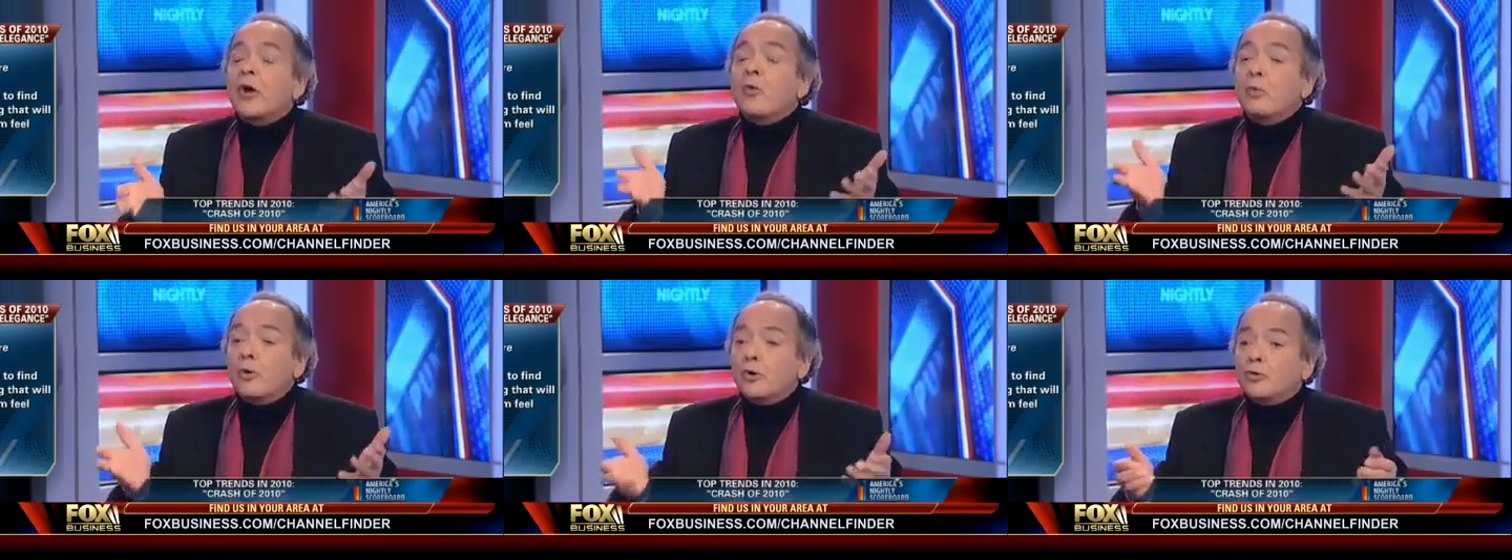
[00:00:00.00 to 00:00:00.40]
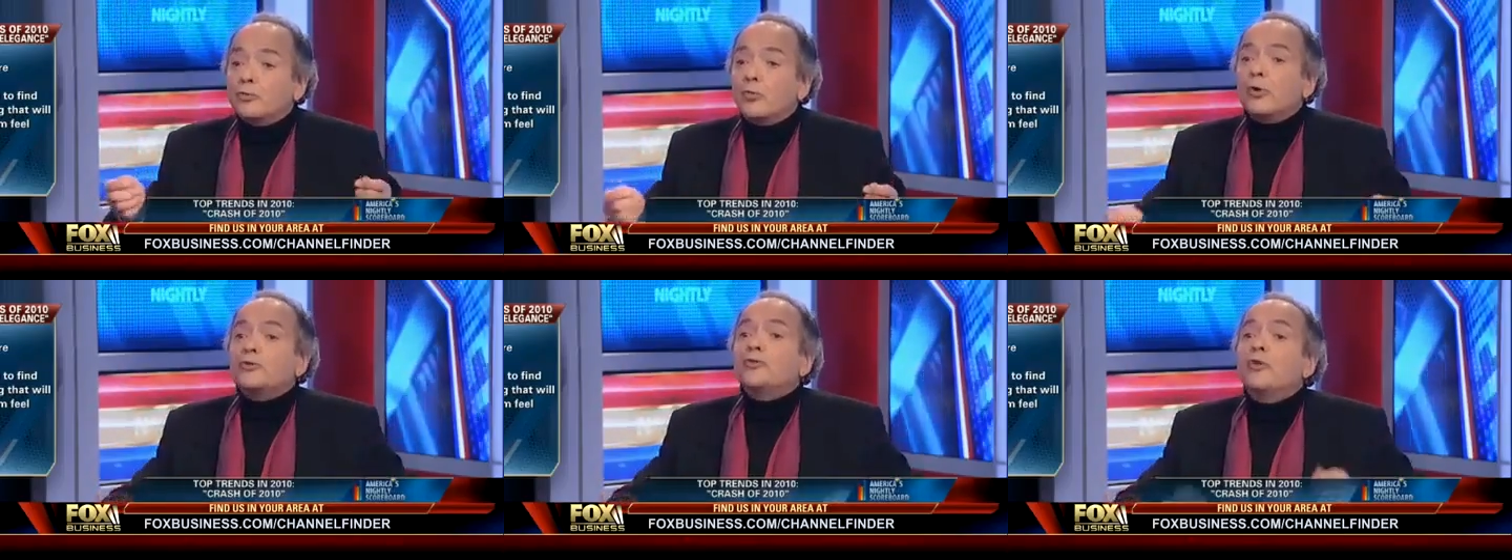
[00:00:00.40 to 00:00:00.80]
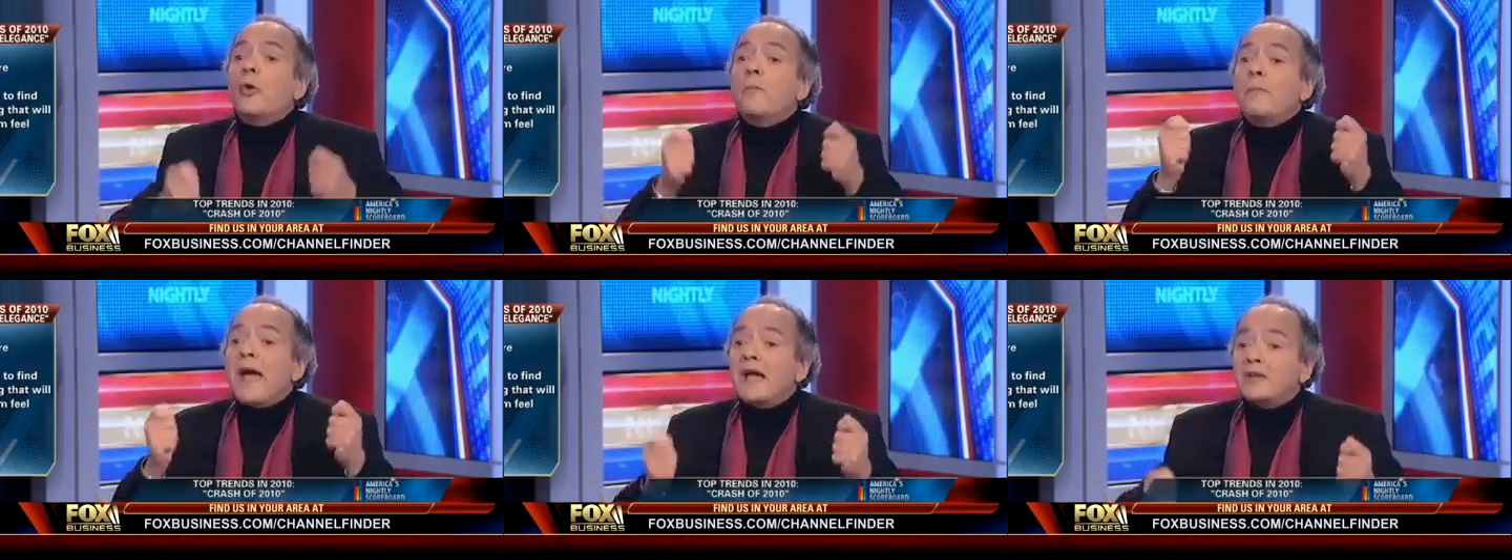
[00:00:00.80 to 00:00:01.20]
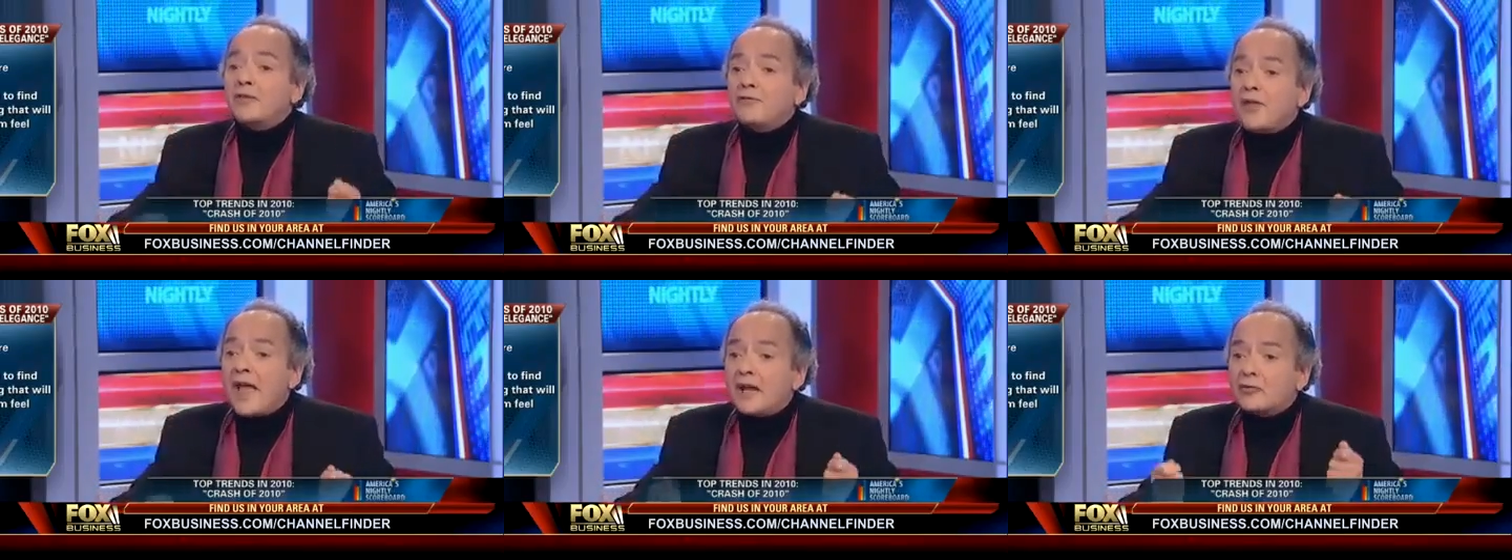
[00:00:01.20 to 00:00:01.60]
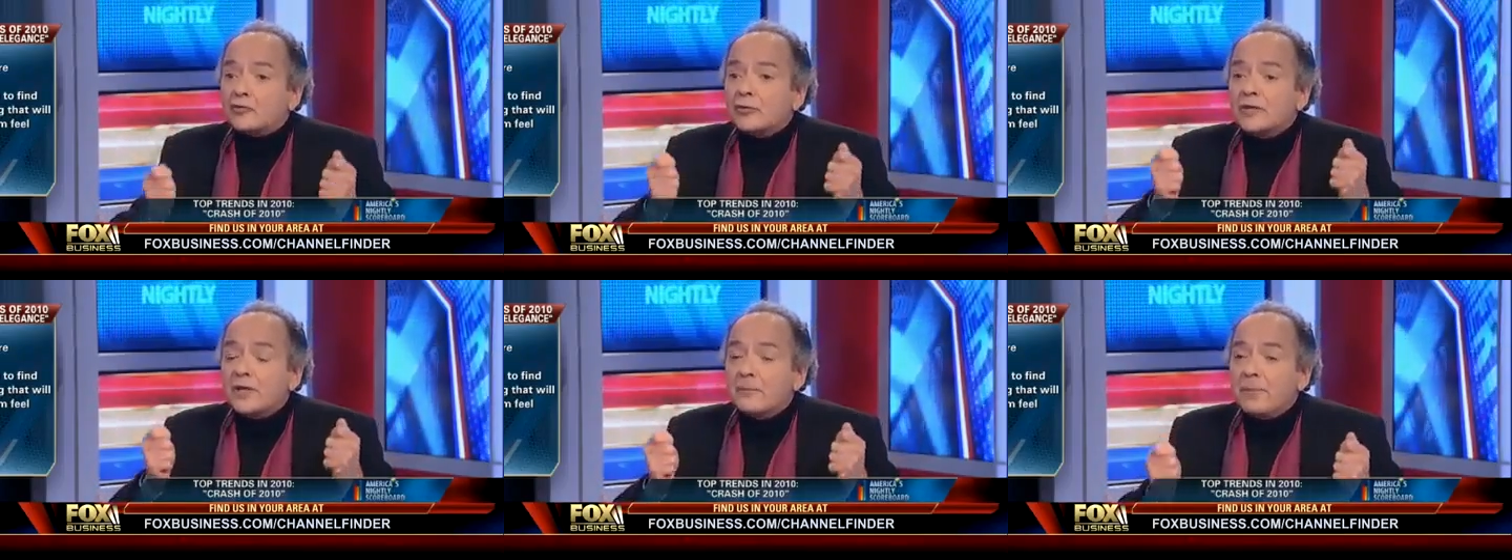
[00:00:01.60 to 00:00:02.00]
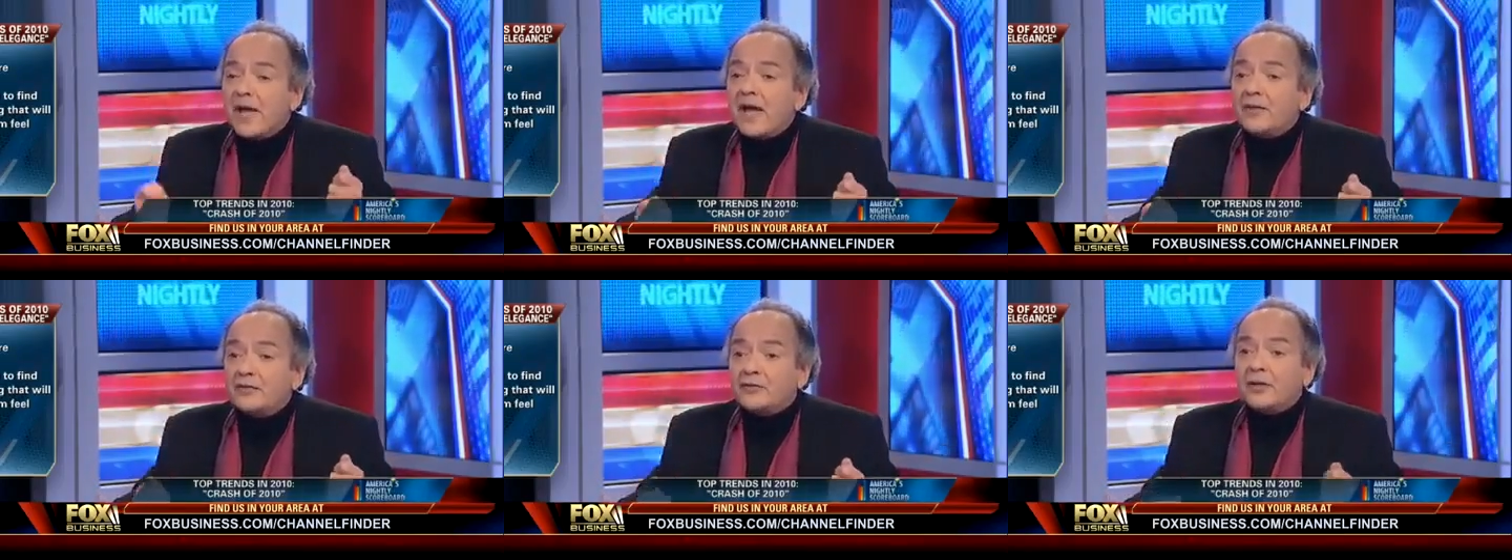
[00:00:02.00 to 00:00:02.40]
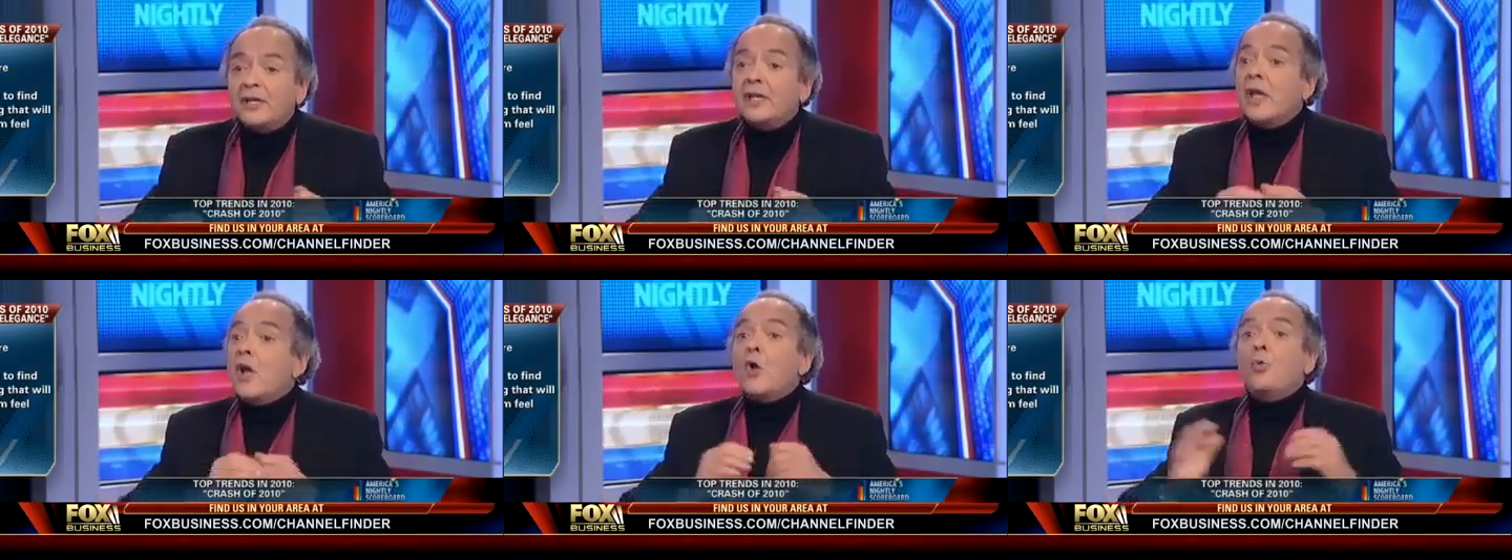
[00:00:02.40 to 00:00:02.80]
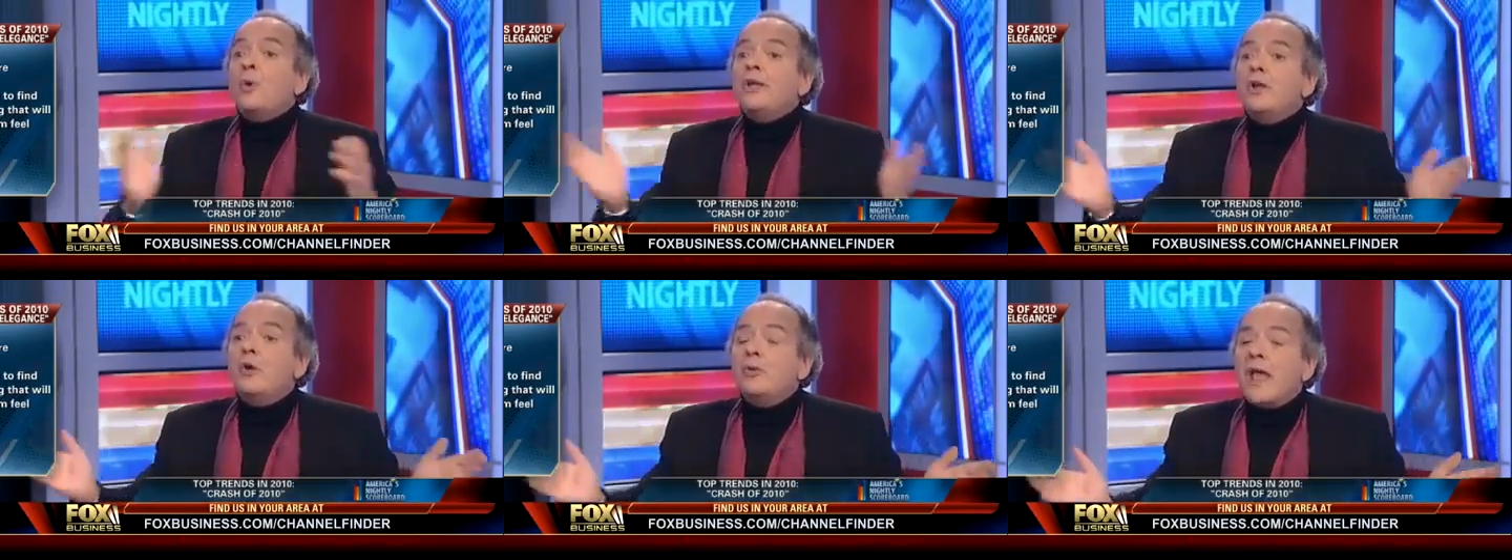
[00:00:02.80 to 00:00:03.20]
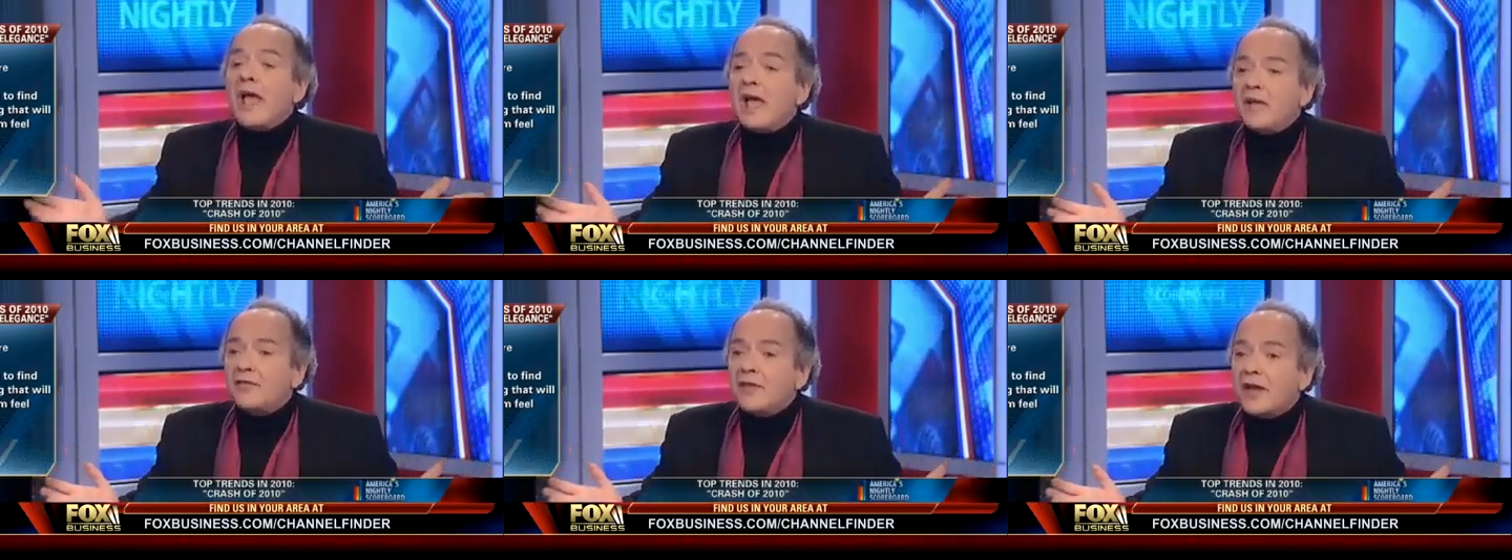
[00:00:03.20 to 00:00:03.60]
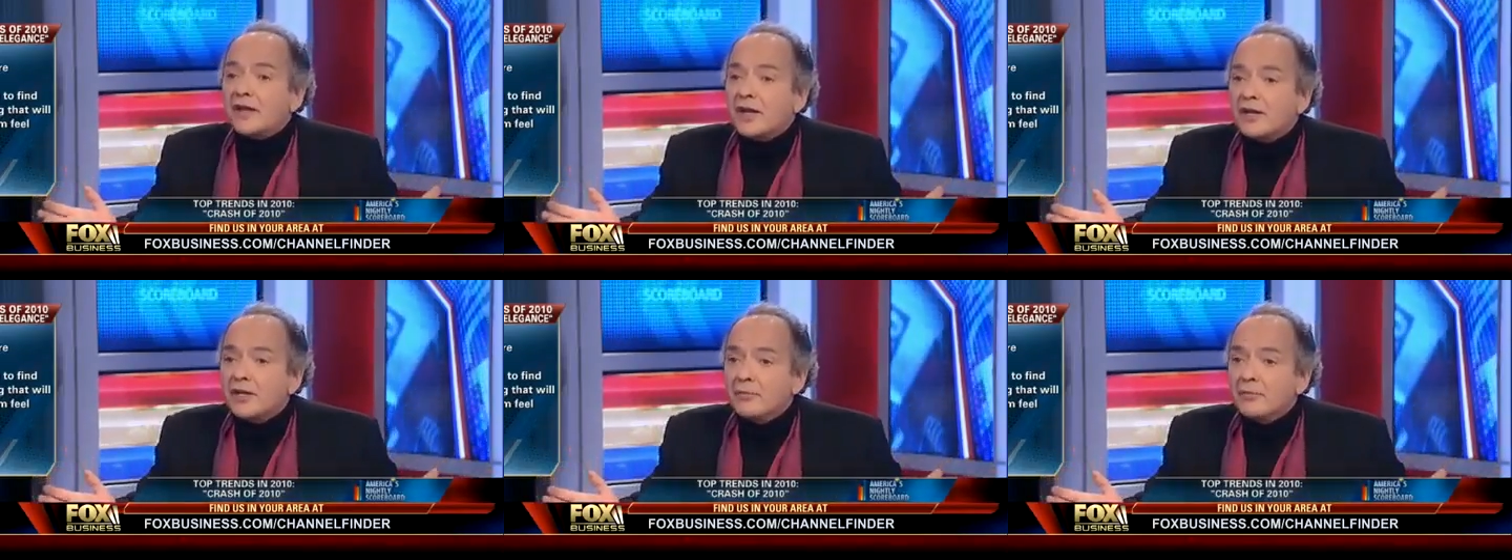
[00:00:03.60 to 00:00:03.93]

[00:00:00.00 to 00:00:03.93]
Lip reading: World War II, a manufacturing capacity. We don't have that anymore.